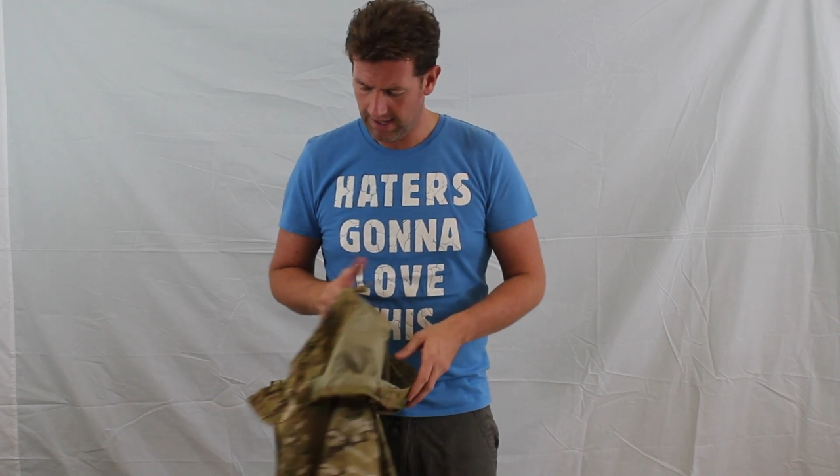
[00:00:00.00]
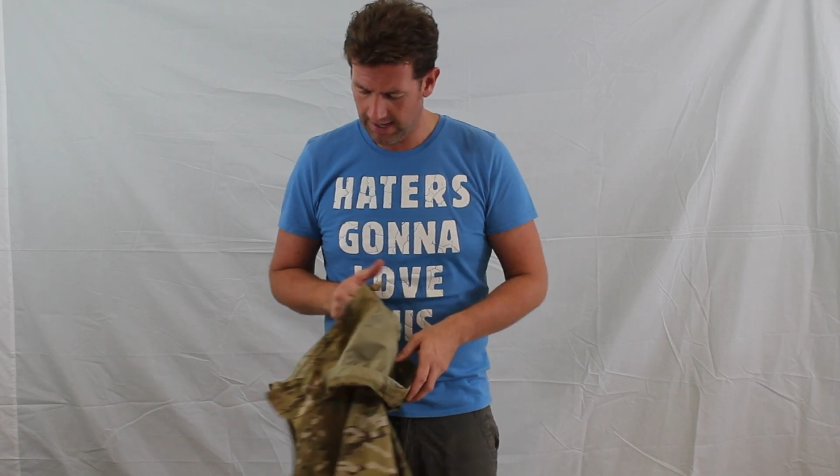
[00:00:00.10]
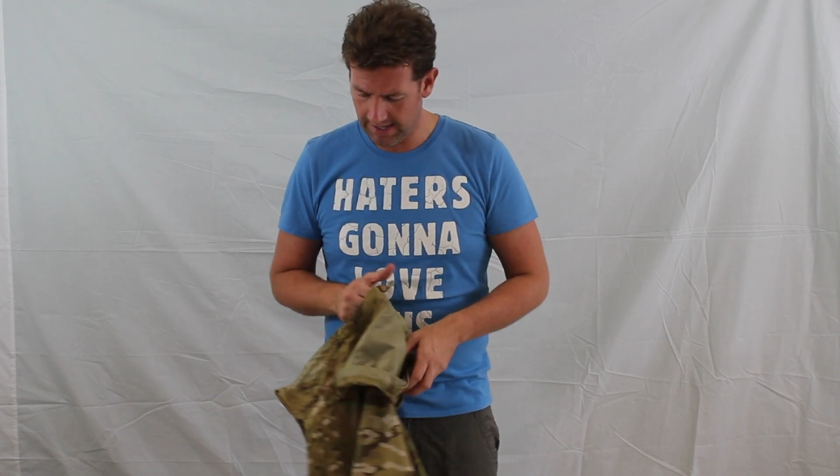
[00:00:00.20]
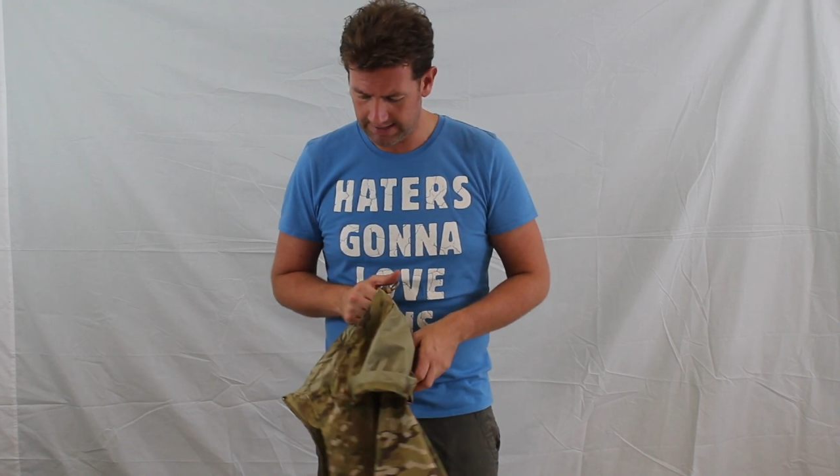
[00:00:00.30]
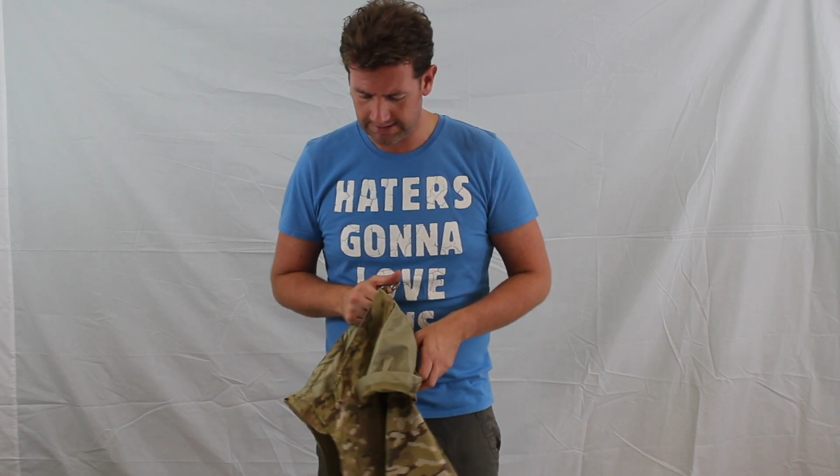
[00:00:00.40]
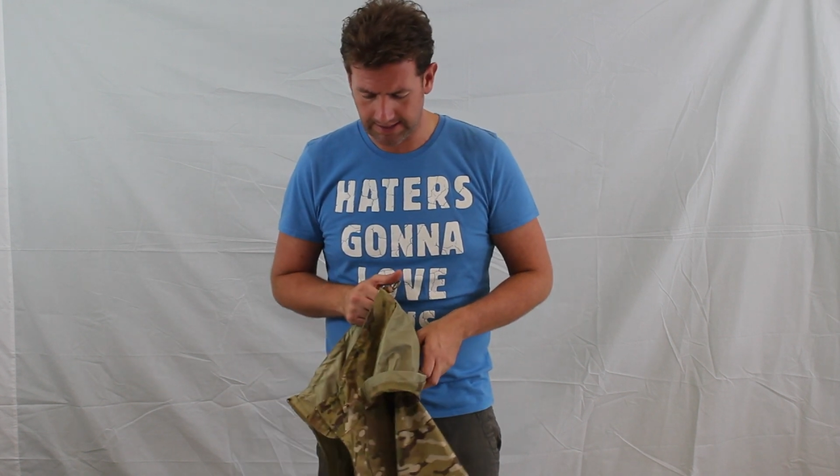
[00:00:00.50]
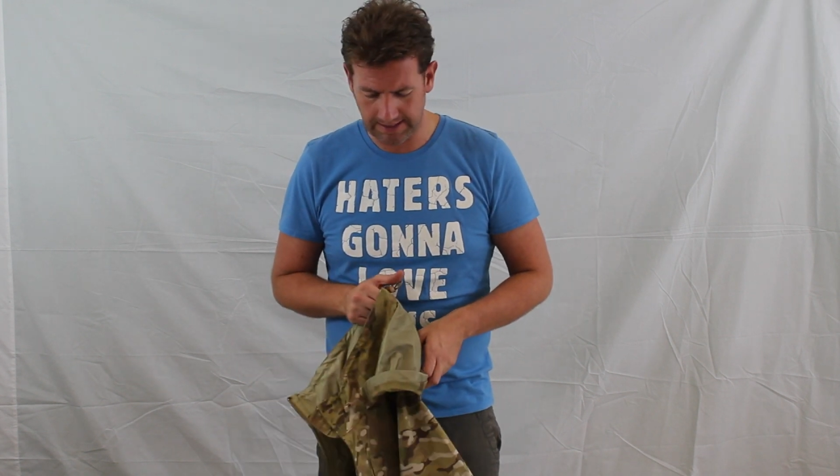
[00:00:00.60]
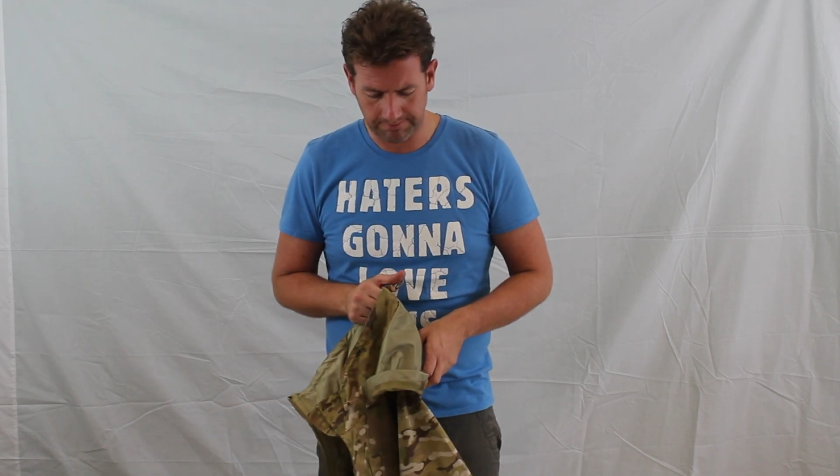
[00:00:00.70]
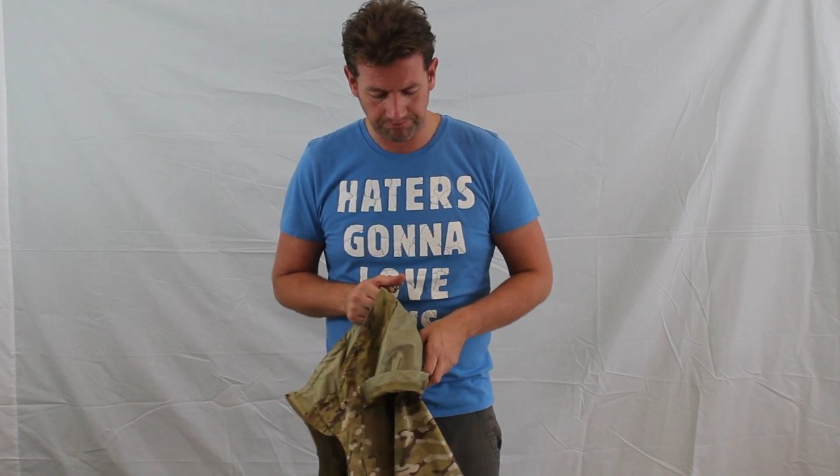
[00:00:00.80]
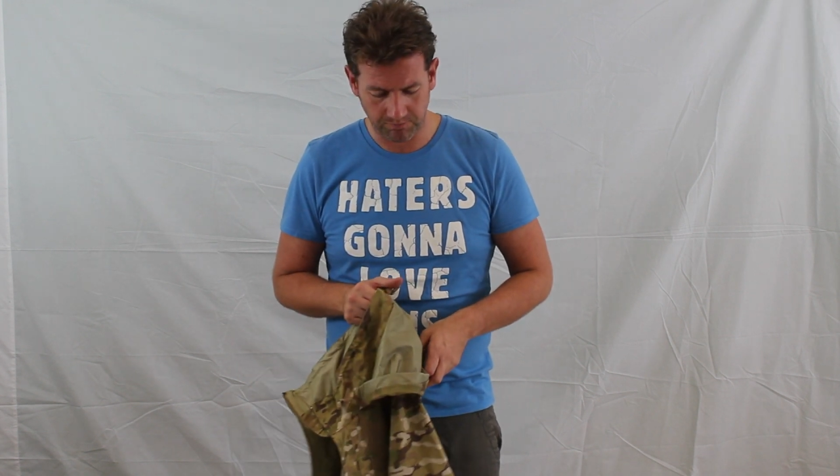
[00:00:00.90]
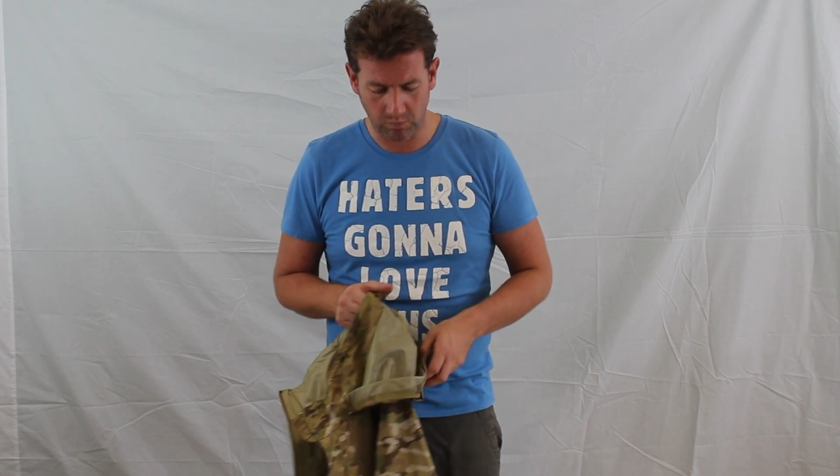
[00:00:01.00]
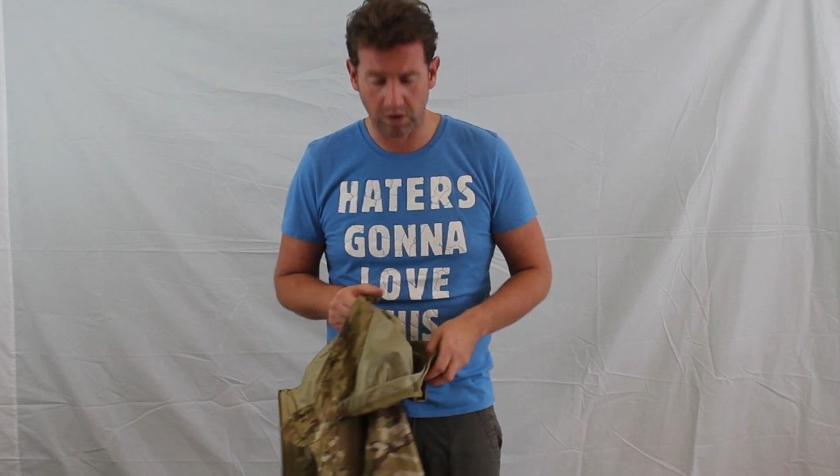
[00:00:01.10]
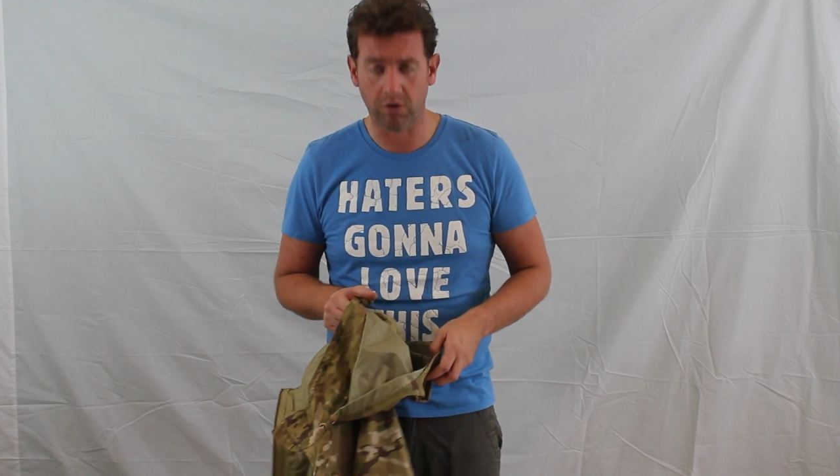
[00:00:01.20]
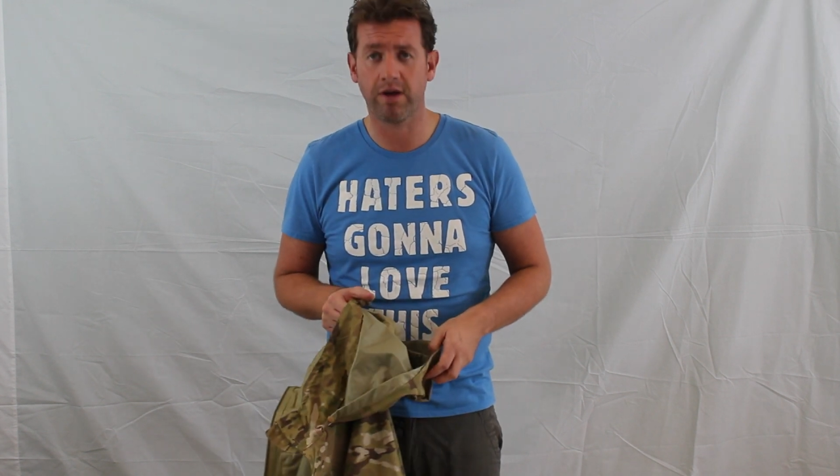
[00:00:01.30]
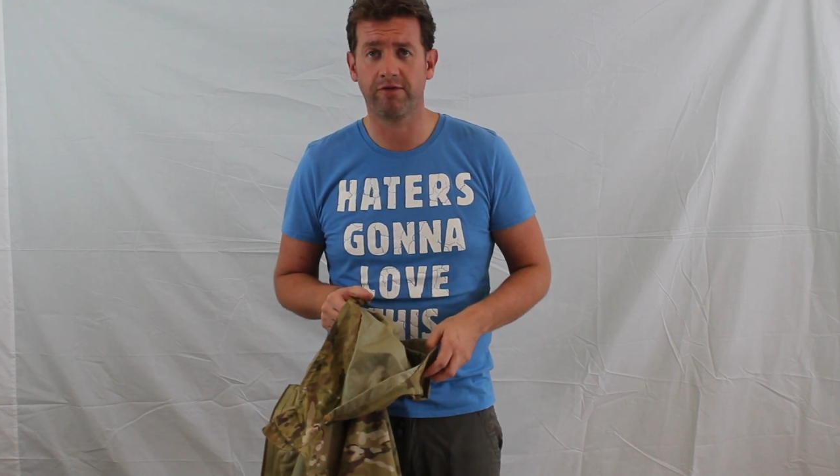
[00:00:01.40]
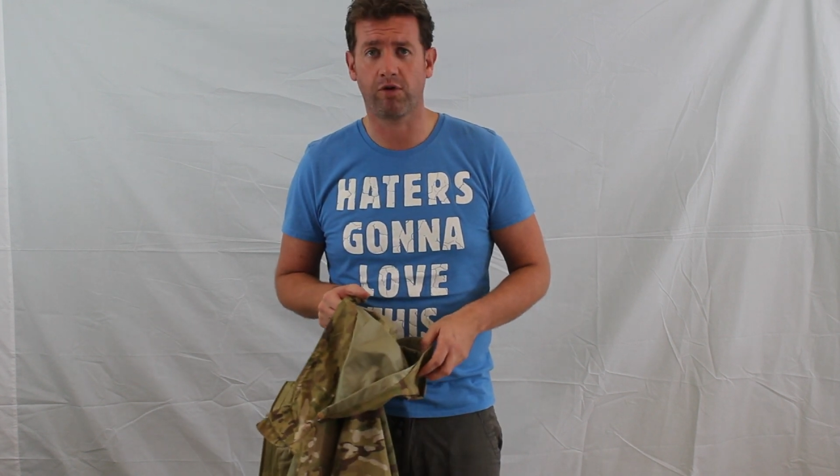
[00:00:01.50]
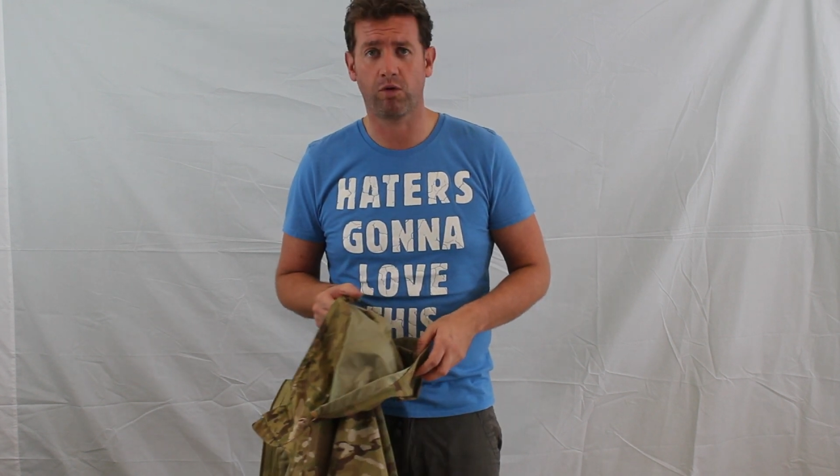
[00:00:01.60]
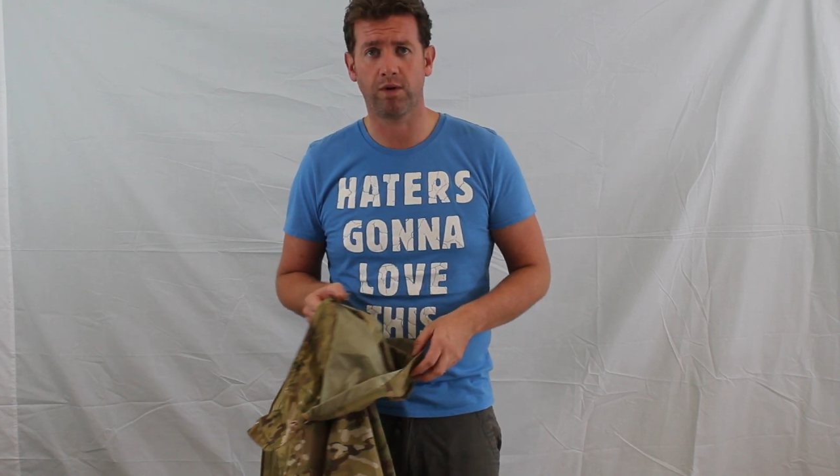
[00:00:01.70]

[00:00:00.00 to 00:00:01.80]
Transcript: and we're green for a